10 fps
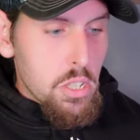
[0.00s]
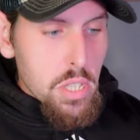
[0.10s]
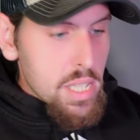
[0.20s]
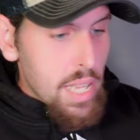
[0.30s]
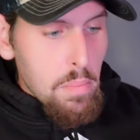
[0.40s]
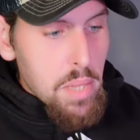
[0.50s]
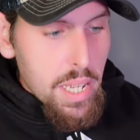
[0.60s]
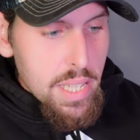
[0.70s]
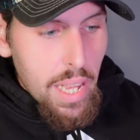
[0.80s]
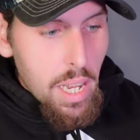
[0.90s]
are the same
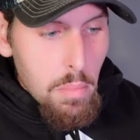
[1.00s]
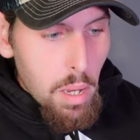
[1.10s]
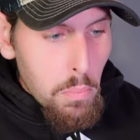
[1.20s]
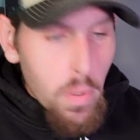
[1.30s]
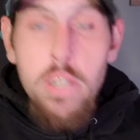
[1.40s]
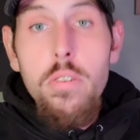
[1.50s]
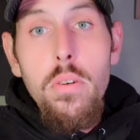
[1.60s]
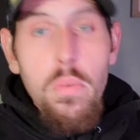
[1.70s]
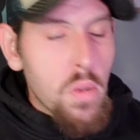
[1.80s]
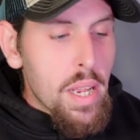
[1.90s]
things that come up when you're
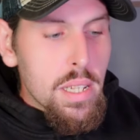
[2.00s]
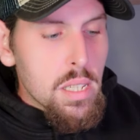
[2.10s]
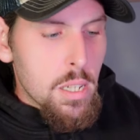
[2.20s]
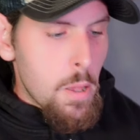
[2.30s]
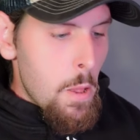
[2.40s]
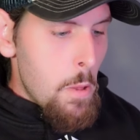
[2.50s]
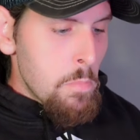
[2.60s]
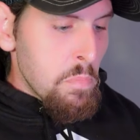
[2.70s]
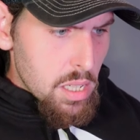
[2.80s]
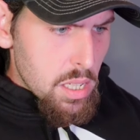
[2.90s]
doing raids.
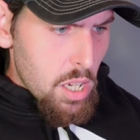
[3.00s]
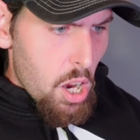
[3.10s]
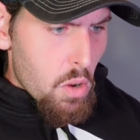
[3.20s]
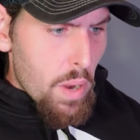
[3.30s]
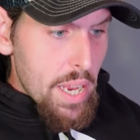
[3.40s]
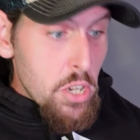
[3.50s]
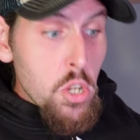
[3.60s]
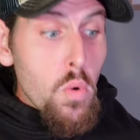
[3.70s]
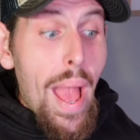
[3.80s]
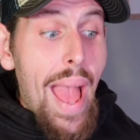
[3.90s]
Alright,
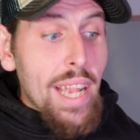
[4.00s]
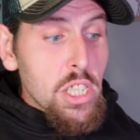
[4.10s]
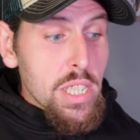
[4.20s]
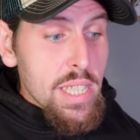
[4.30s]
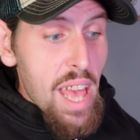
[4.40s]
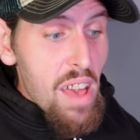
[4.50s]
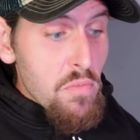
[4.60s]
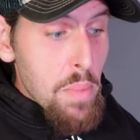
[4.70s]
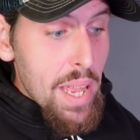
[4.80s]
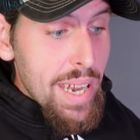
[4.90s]
new actions have
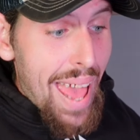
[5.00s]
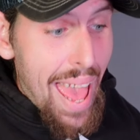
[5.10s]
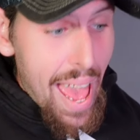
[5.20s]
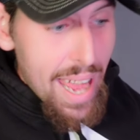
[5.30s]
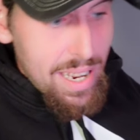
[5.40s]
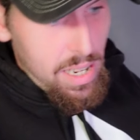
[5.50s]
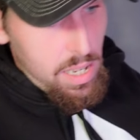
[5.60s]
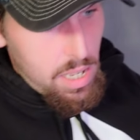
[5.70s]
been added.